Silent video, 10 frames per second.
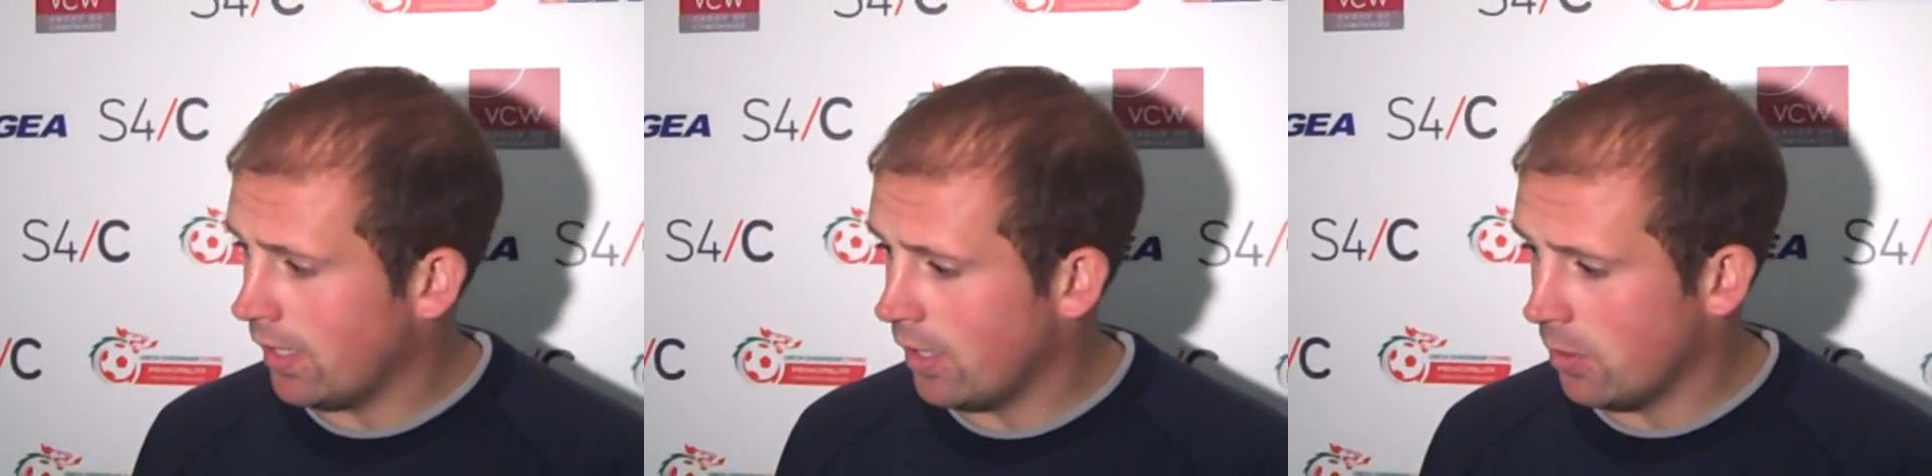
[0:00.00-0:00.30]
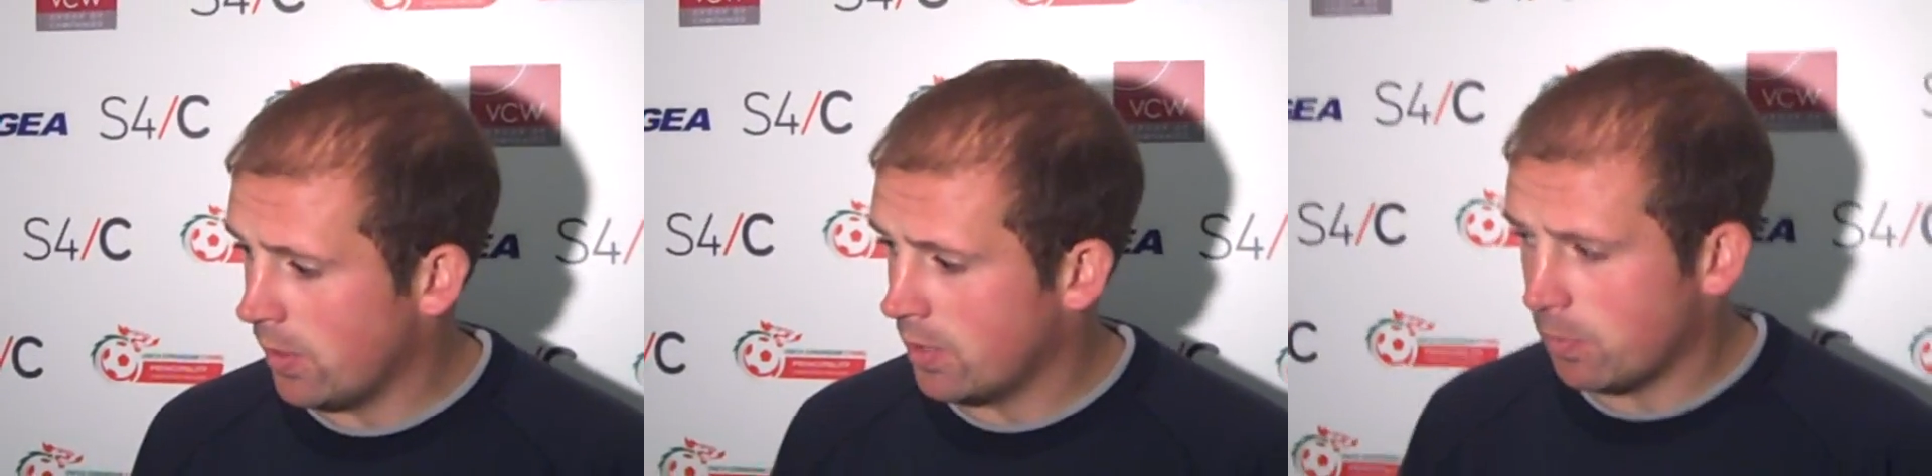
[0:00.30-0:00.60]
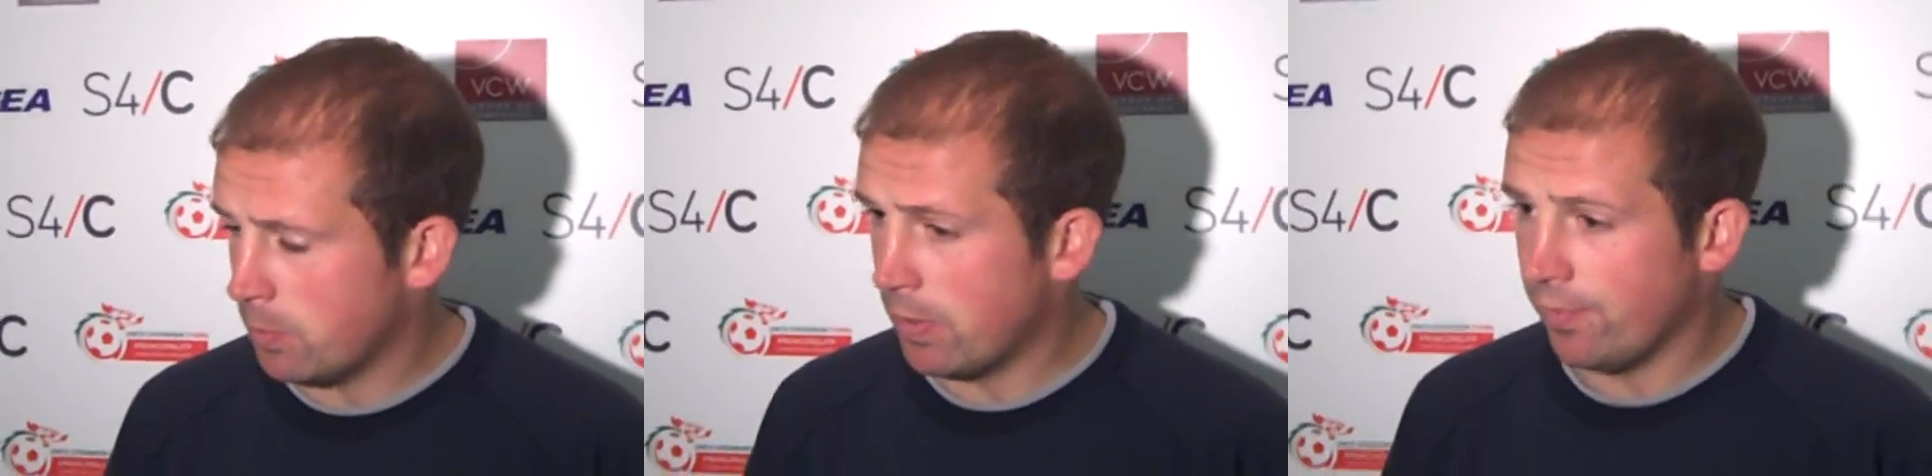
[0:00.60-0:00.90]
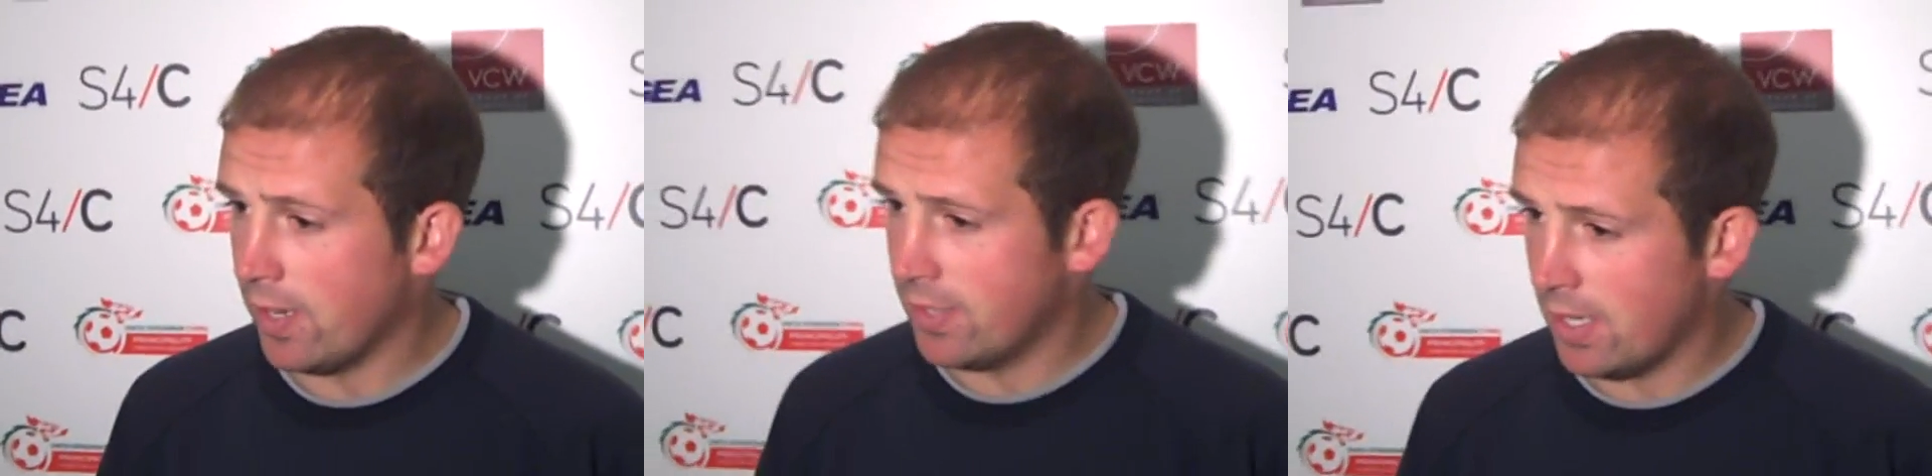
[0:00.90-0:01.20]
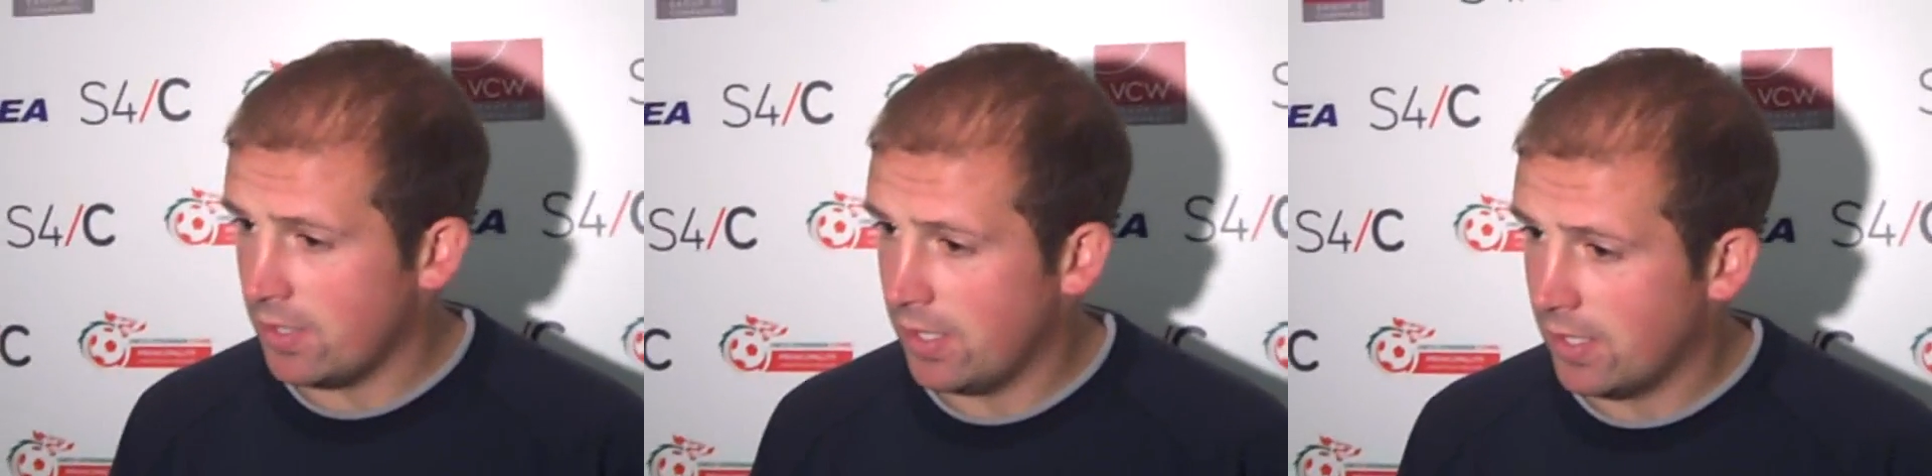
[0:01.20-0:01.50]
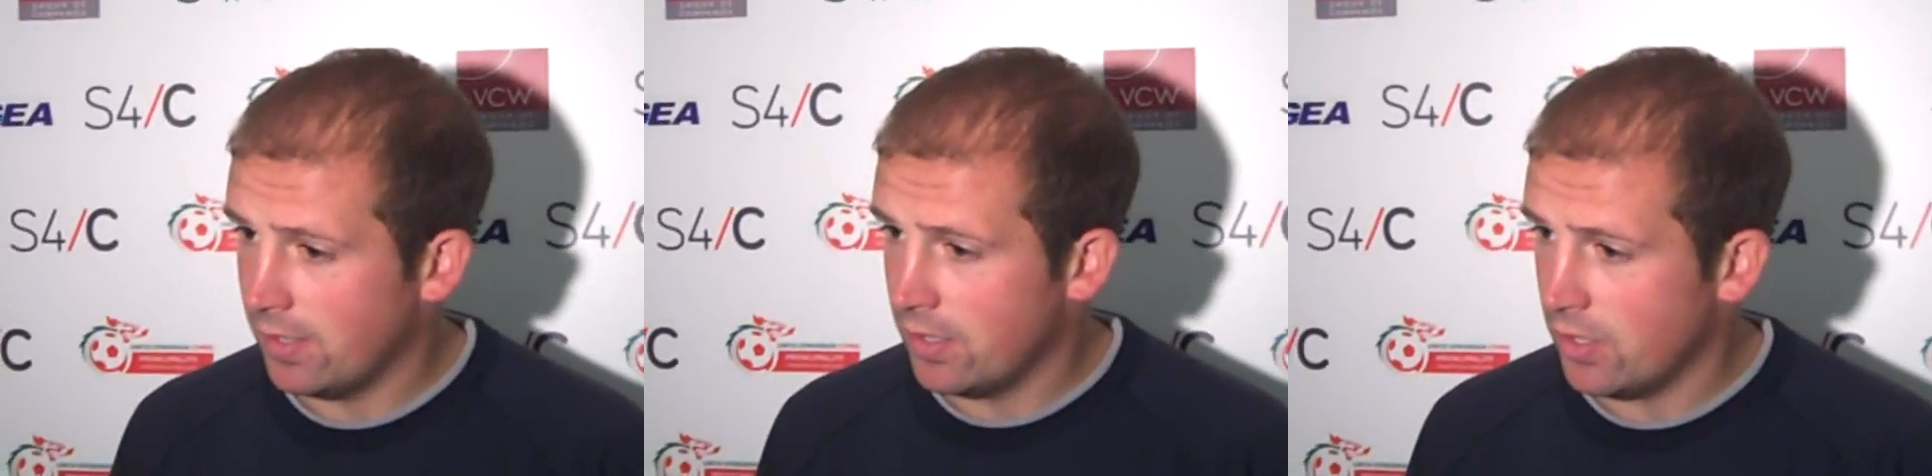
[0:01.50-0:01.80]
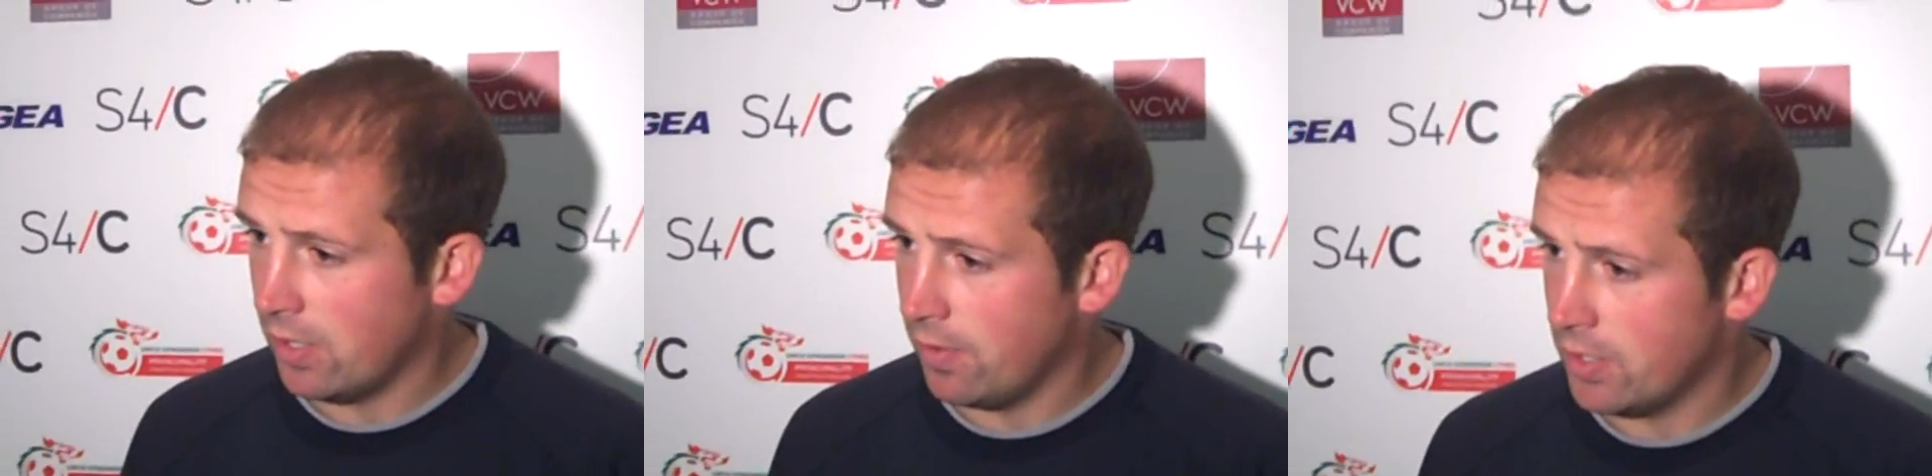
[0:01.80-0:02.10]
he's been fantastic and
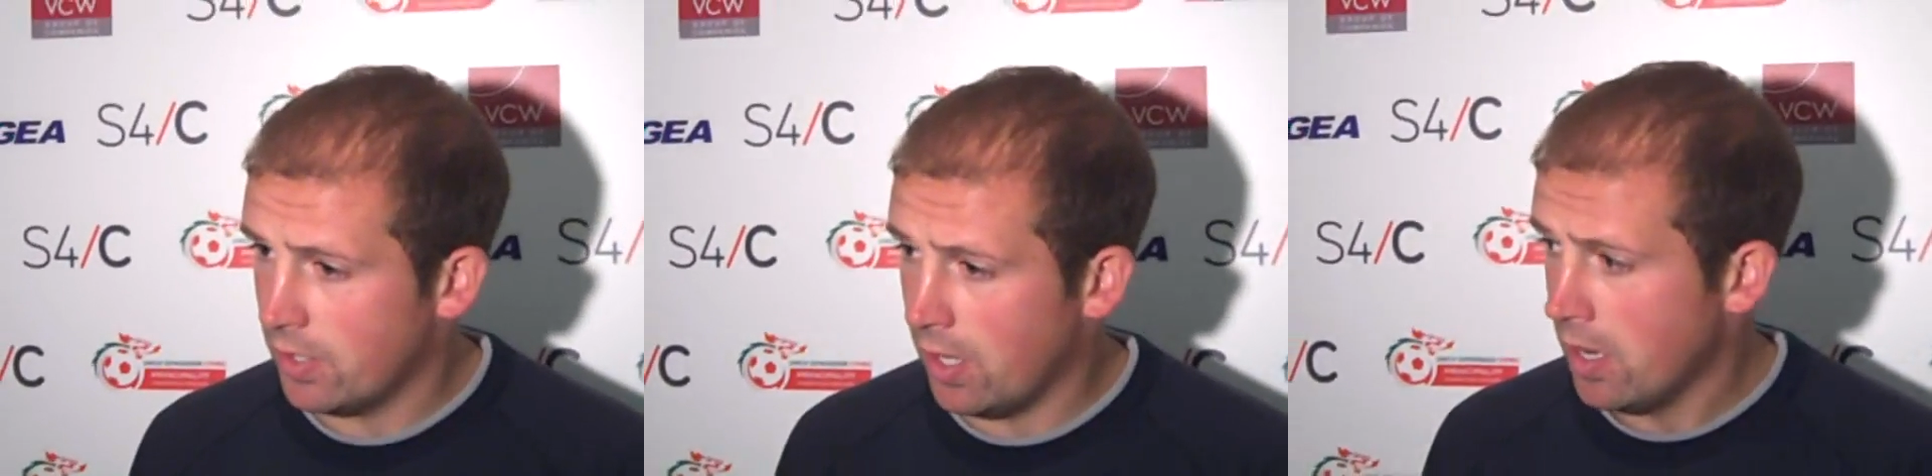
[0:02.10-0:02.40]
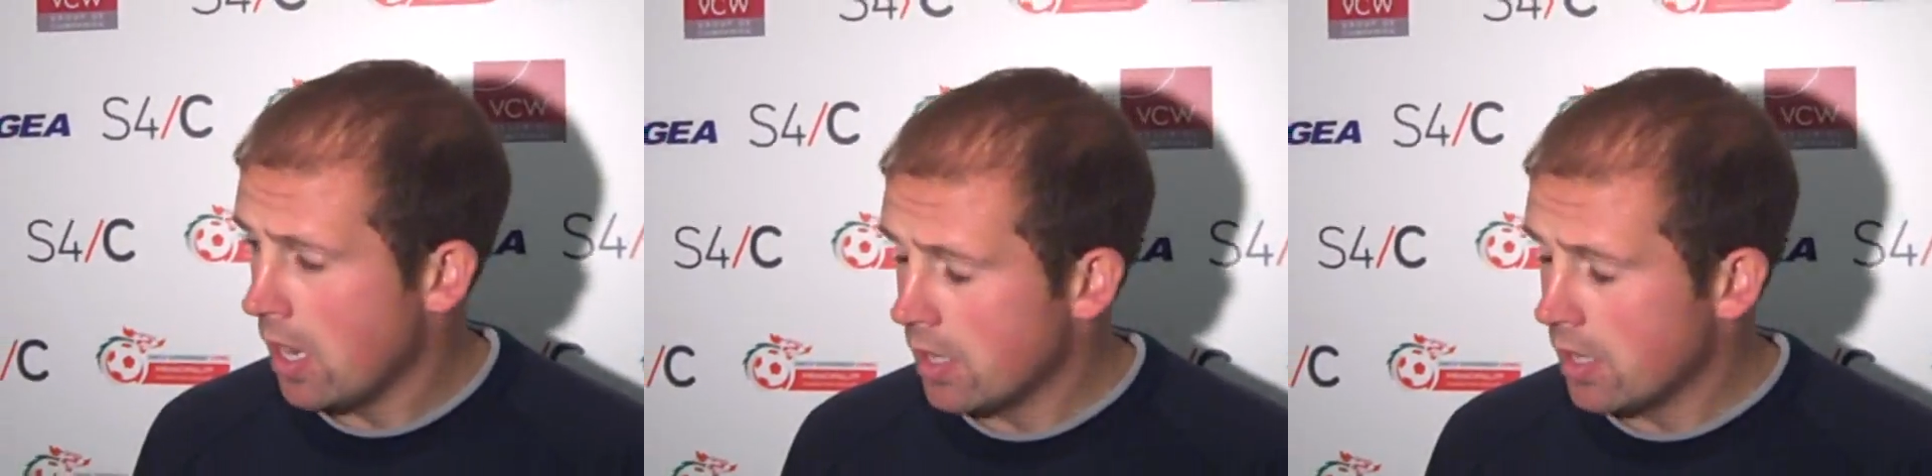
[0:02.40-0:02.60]
just give us